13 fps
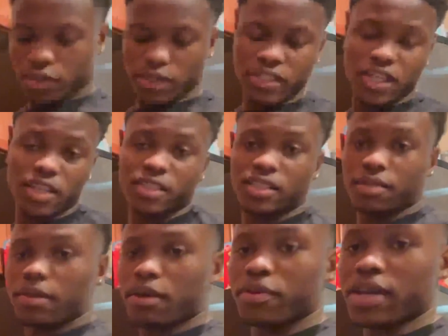as y'all can see,
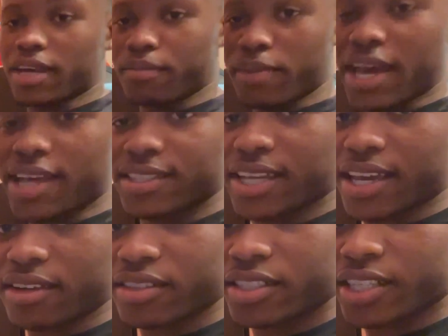man, we got the mass
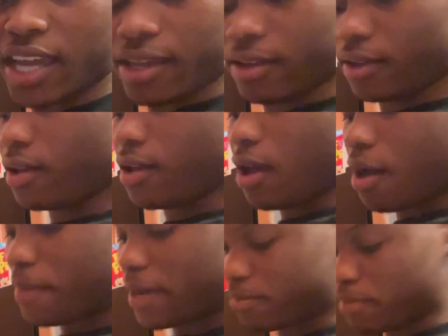gainer shake.
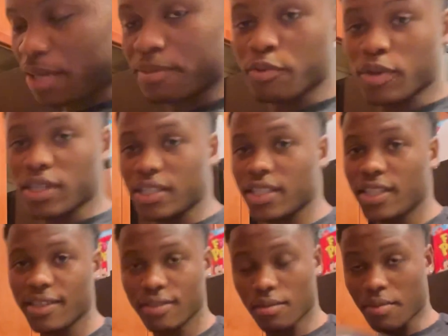I'm about to me one of
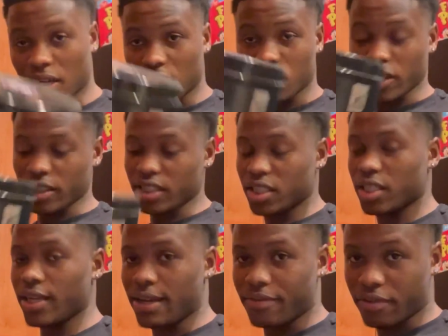these. I'm about to drink this
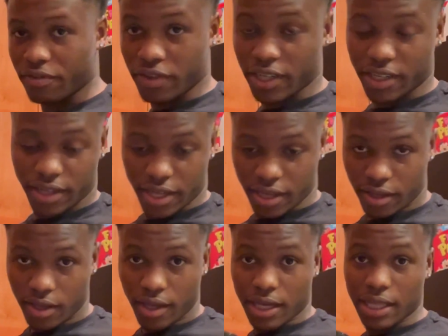shit every fucking day
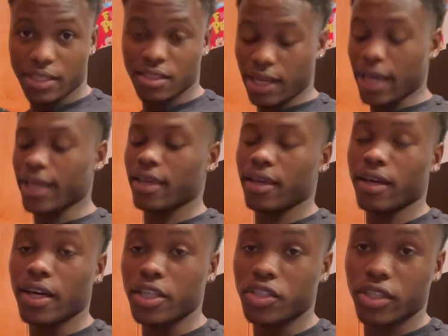until I get
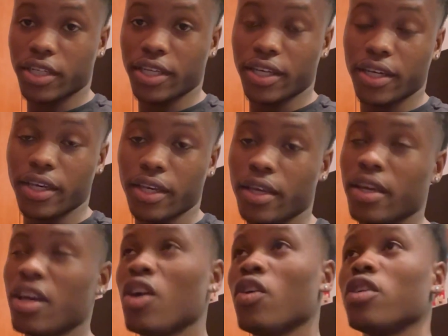100 and,
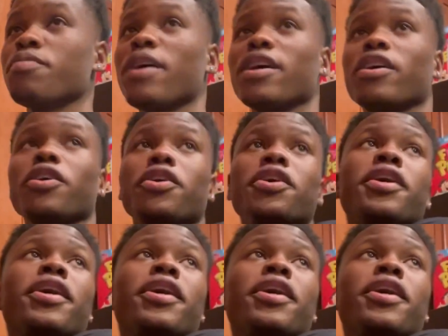what's my goal?